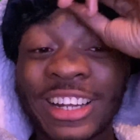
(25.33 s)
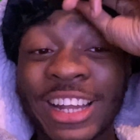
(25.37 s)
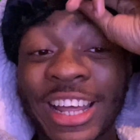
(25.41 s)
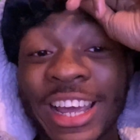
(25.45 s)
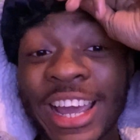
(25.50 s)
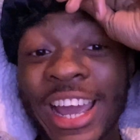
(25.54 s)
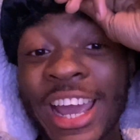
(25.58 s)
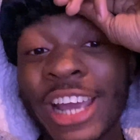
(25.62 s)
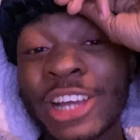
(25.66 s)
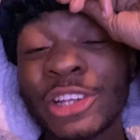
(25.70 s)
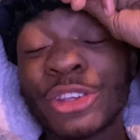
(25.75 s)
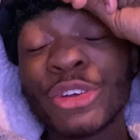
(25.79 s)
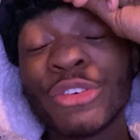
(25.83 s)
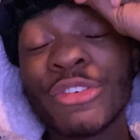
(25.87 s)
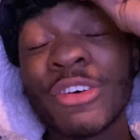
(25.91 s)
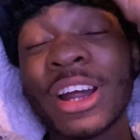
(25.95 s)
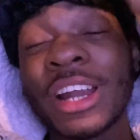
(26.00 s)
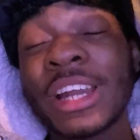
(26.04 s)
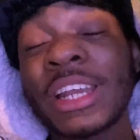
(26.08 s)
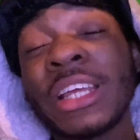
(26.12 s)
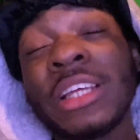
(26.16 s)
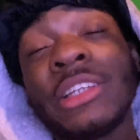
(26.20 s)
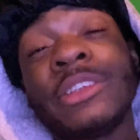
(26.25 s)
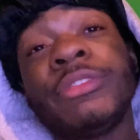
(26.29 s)
Like, I ain't do one
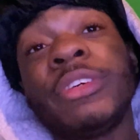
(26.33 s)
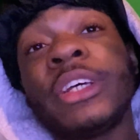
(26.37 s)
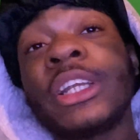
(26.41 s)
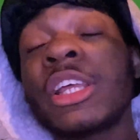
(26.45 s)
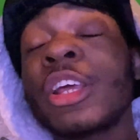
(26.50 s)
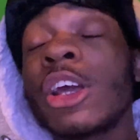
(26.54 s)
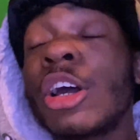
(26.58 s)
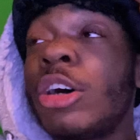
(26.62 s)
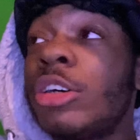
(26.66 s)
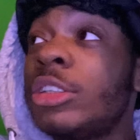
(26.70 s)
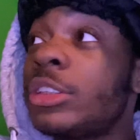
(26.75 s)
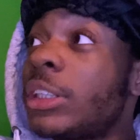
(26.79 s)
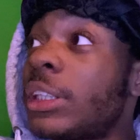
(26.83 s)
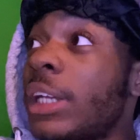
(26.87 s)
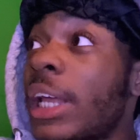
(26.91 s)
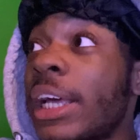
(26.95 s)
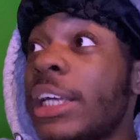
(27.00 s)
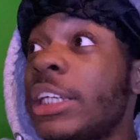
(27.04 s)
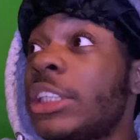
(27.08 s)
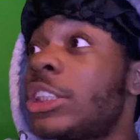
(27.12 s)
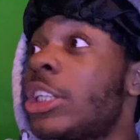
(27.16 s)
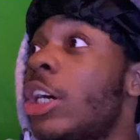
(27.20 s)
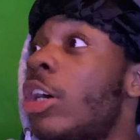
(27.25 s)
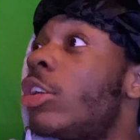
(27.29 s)
of these videos in,
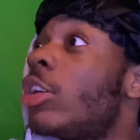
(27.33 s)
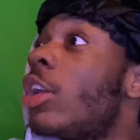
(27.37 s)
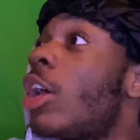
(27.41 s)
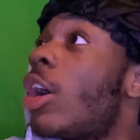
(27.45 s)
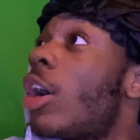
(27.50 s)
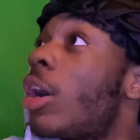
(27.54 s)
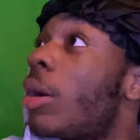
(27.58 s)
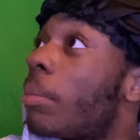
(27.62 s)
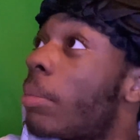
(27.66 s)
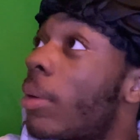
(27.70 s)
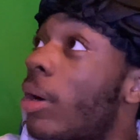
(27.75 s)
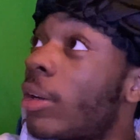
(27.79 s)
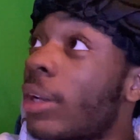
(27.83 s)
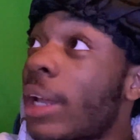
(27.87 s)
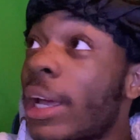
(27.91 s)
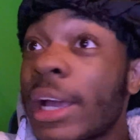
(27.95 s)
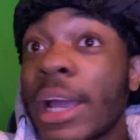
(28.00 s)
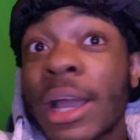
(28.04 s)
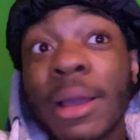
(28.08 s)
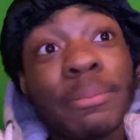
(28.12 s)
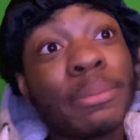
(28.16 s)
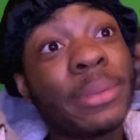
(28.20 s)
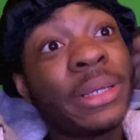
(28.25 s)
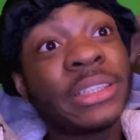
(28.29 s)
like, so long, bro. Like,
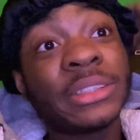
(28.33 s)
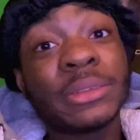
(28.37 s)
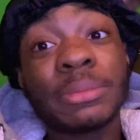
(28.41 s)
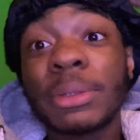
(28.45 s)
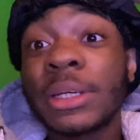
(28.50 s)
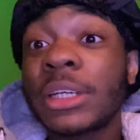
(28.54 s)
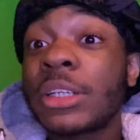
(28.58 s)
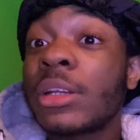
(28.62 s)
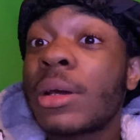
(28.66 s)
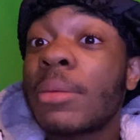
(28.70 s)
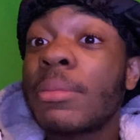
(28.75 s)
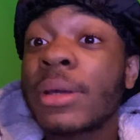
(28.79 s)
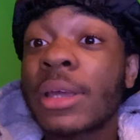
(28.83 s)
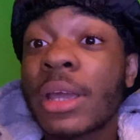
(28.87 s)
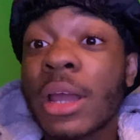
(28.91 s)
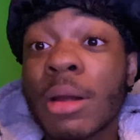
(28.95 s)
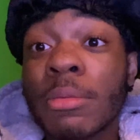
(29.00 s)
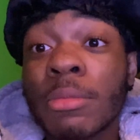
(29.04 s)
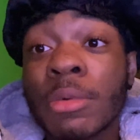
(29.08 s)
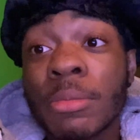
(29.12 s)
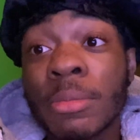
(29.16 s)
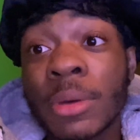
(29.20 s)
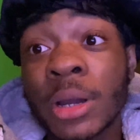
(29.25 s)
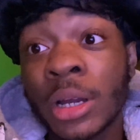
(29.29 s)
I miss picking up the
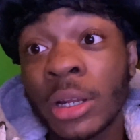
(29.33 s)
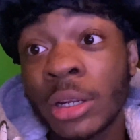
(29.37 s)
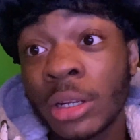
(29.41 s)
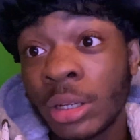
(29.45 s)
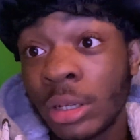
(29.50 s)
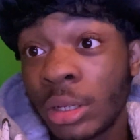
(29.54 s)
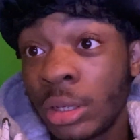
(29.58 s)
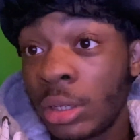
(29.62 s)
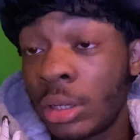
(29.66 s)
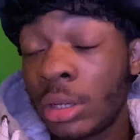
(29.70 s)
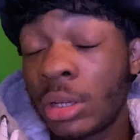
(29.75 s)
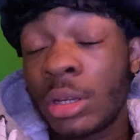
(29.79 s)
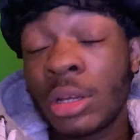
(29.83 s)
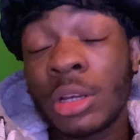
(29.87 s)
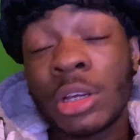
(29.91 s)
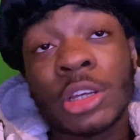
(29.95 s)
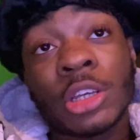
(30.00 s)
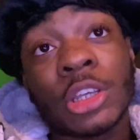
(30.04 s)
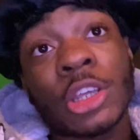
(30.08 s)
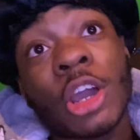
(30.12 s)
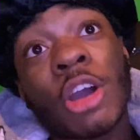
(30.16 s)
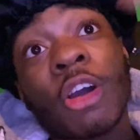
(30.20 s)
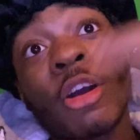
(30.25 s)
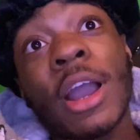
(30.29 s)
camera, but...
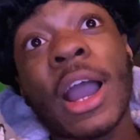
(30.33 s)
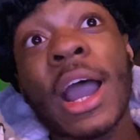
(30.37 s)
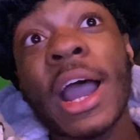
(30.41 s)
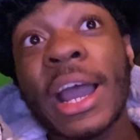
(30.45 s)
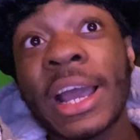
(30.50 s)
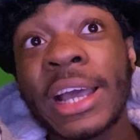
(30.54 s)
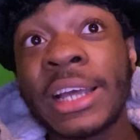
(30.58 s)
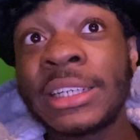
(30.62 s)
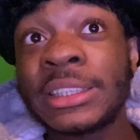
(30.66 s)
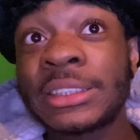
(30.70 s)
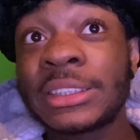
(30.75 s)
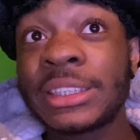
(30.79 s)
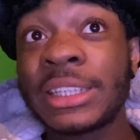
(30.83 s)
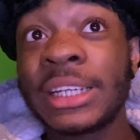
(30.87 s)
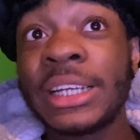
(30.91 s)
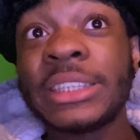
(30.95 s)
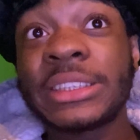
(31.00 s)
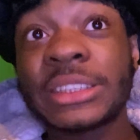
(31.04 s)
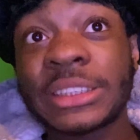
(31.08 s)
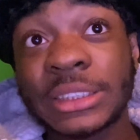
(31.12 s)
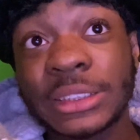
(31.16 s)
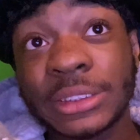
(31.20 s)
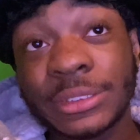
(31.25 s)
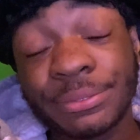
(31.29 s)
Yo, guys,
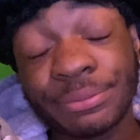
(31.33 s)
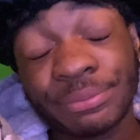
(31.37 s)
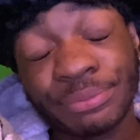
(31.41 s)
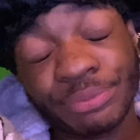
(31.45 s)
listen.